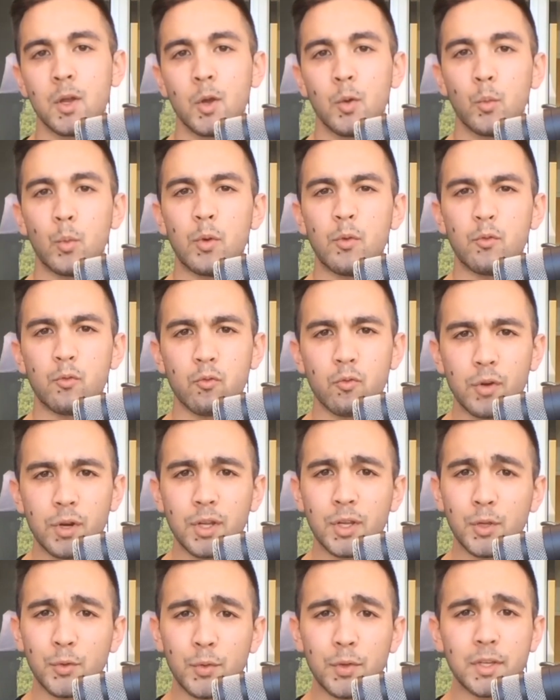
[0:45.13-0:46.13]
we've
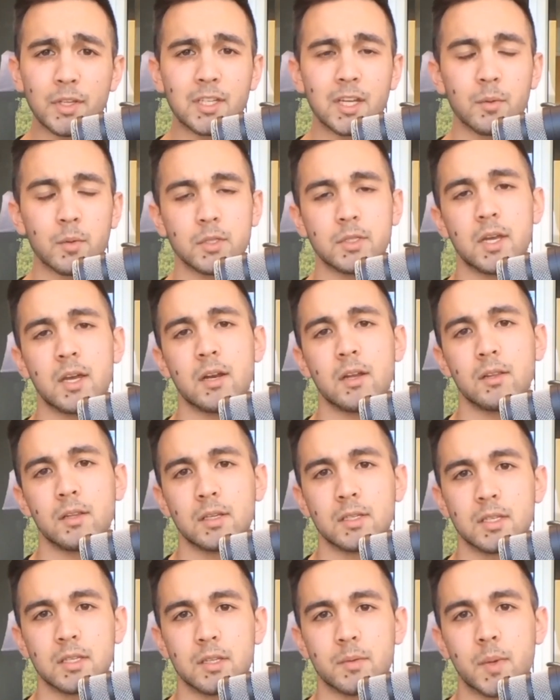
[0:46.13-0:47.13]
really doubled down on LinkedIn the